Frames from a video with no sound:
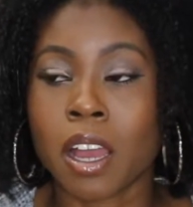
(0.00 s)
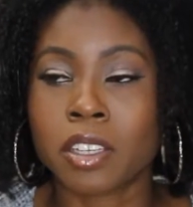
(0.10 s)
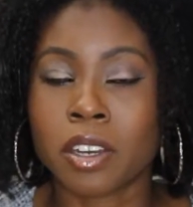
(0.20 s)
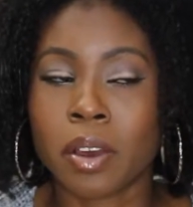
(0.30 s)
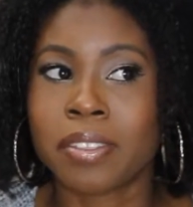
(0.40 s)

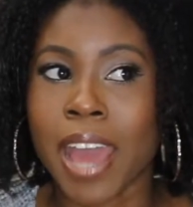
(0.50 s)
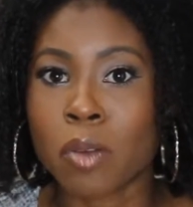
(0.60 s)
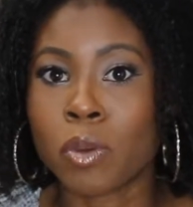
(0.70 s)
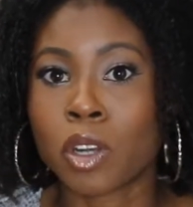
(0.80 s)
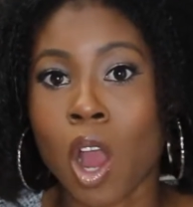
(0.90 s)
You know,
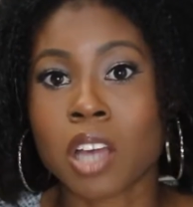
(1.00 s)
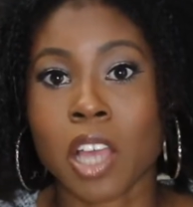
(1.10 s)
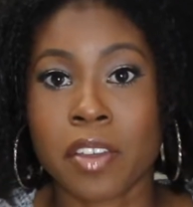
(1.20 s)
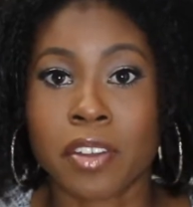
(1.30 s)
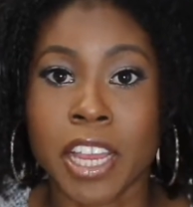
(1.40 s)
that would
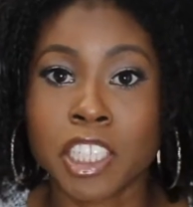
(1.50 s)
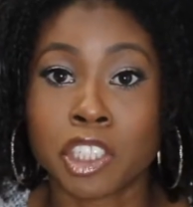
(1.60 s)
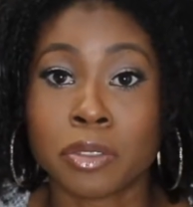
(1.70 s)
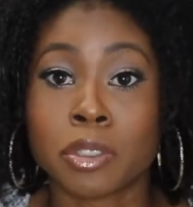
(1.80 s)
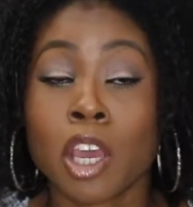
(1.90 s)
cause other
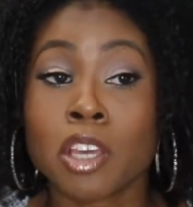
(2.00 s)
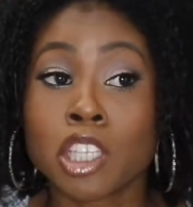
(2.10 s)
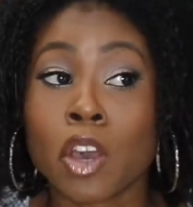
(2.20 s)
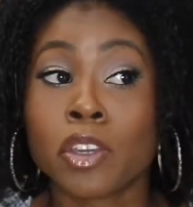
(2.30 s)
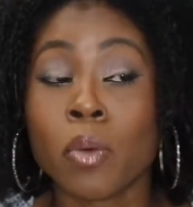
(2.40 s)
issues.
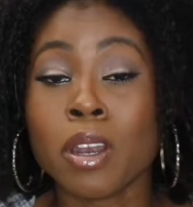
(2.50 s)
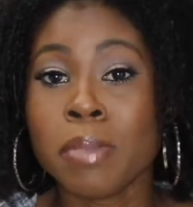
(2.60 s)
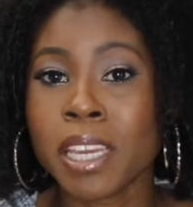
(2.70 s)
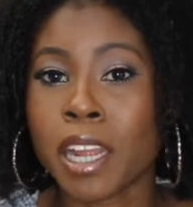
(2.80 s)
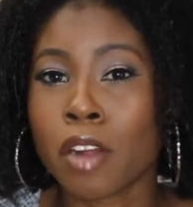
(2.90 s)
So you want
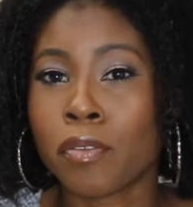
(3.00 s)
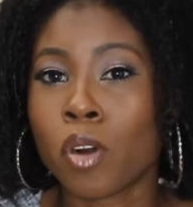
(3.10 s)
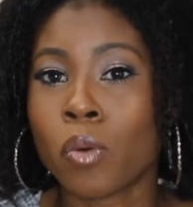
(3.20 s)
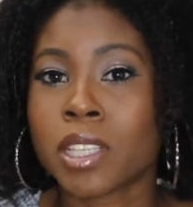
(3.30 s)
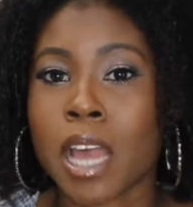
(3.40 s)
to be
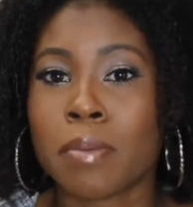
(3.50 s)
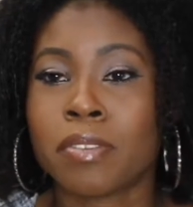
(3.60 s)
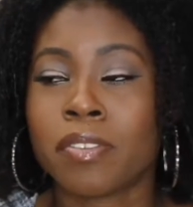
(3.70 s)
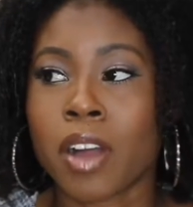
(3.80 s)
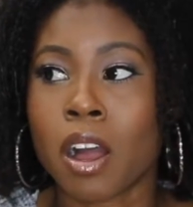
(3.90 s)
careful what type
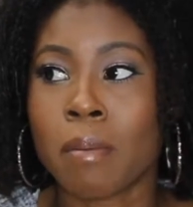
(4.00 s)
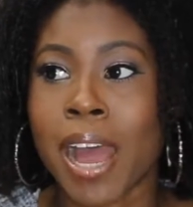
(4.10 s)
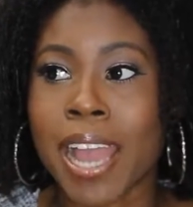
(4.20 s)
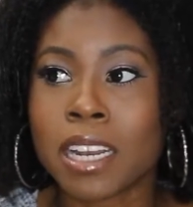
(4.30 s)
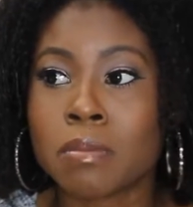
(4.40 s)
of
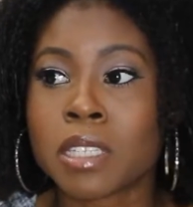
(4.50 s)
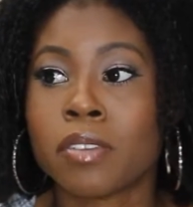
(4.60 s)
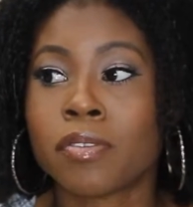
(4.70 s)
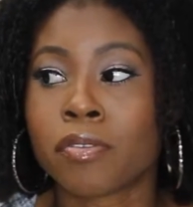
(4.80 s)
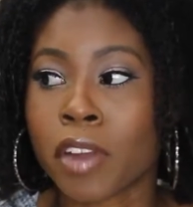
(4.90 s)
items
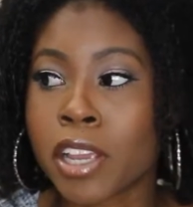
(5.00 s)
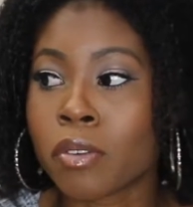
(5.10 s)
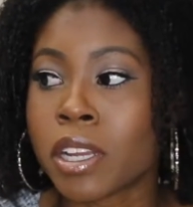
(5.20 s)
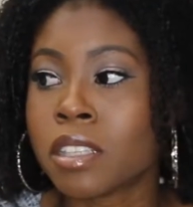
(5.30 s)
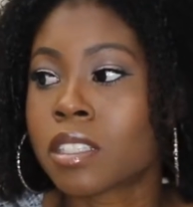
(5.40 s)
and
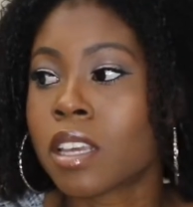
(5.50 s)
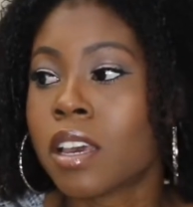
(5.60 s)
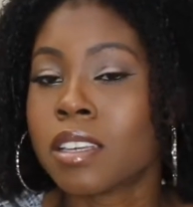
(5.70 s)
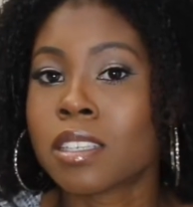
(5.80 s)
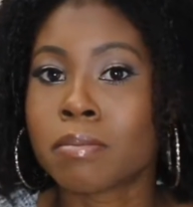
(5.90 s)
fragrant
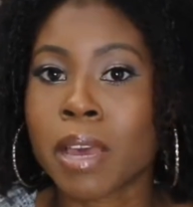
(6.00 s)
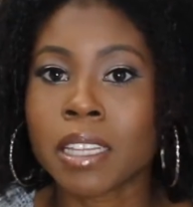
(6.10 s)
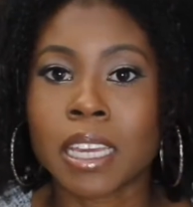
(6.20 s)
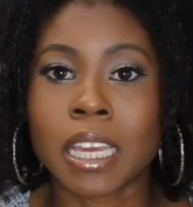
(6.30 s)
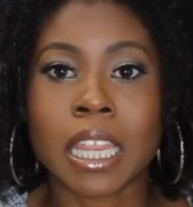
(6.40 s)

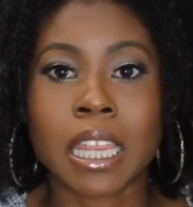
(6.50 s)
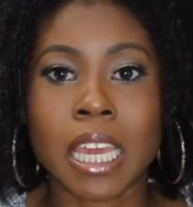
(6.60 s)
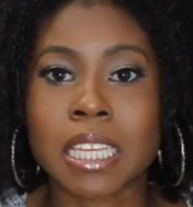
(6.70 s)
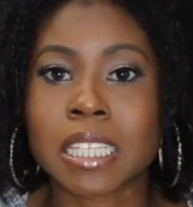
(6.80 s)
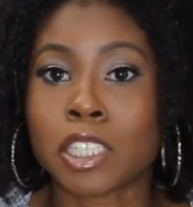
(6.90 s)
smelling
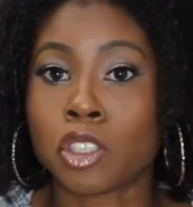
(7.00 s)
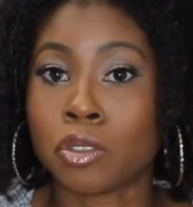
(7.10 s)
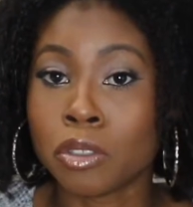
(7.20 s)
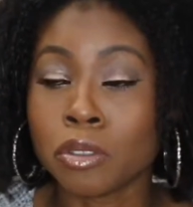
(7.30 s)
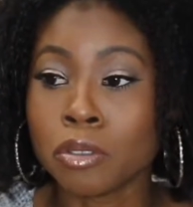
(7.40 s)
things that
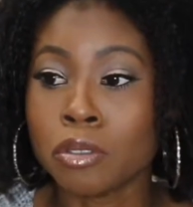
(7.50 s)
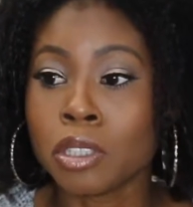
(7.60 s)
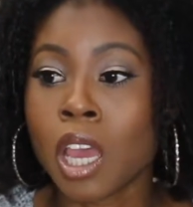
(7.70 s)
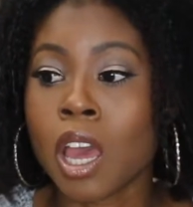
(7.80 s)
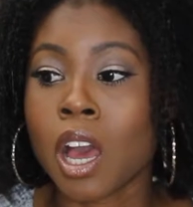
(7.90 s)
you
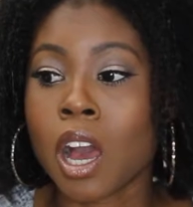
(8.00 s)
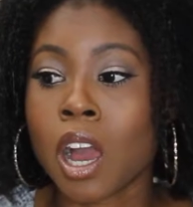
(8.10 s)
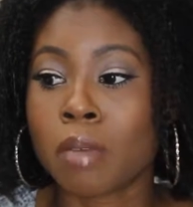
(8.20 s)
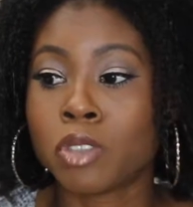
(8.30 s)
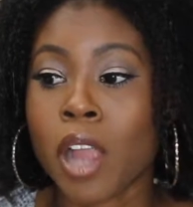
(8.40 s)
use.
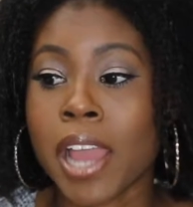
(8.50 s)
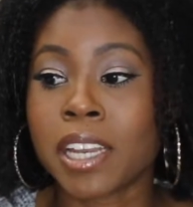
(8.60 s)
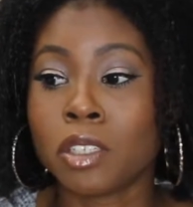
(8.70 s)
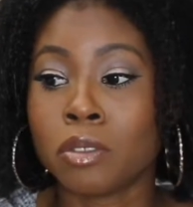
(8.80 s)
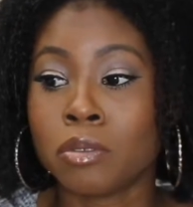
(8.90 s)

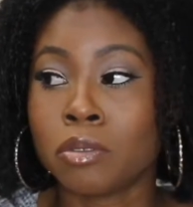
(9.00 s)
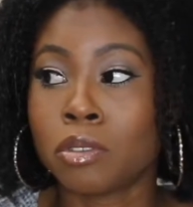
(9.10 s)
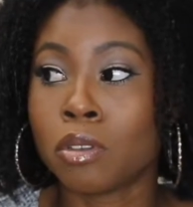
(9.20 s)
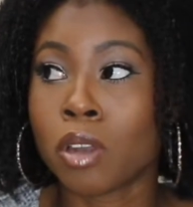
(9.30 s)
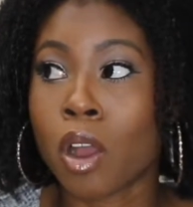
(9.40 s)
Try to
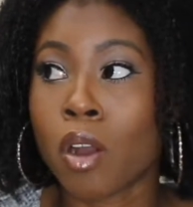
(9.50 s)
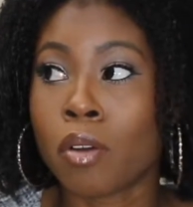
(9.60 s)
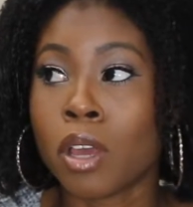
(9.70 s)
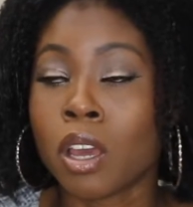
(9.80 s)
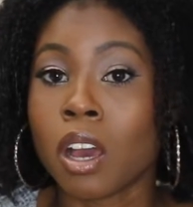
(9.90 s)
use, you
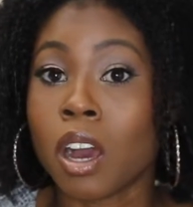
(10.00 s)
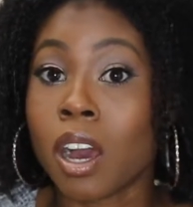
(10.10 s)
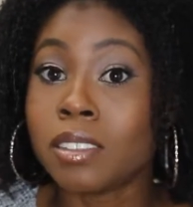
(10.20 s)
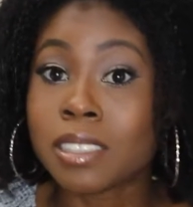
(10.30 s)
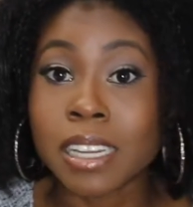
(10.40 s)
know,
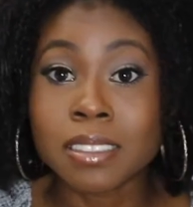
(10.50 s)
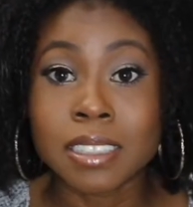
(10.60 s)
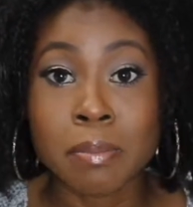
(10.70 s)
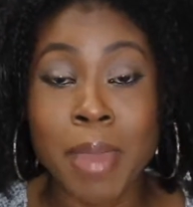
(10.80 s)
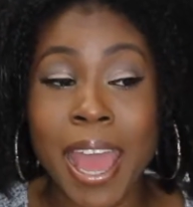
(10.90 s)

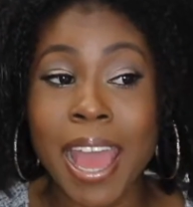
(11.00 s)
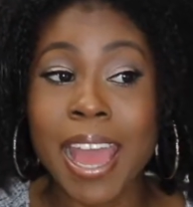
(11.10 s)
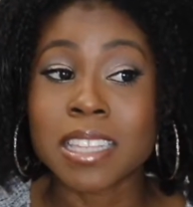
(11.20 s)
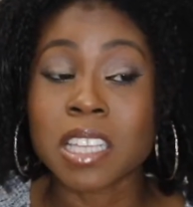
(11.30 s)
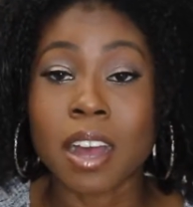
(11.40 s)
unscented
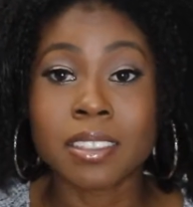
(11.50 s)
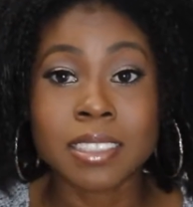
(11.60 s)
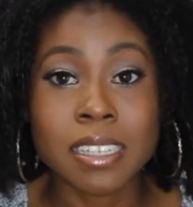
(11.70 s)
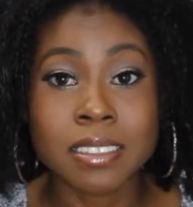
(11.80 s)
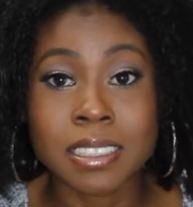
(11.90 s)
pads,
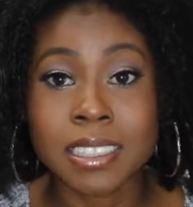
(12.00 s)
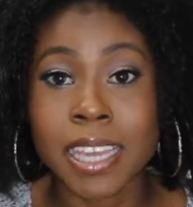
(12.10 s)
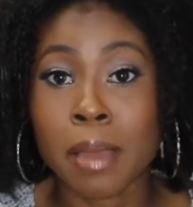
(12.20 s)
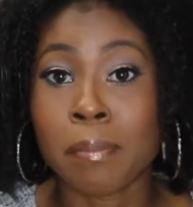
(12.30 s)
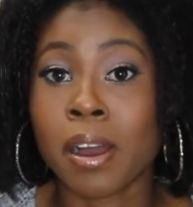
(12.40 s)
unscented
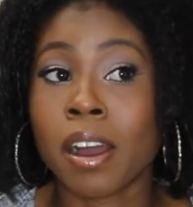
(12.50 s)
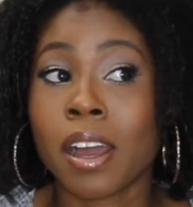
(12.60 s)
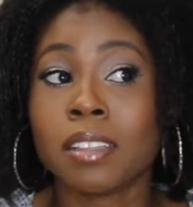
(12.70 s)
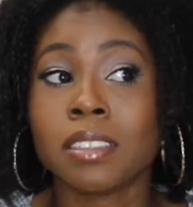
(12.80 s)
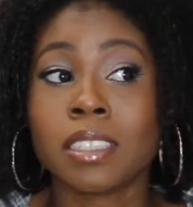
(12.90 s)

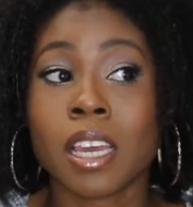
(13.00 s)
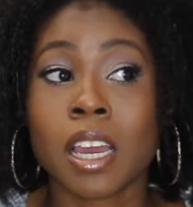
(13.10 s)
tampons.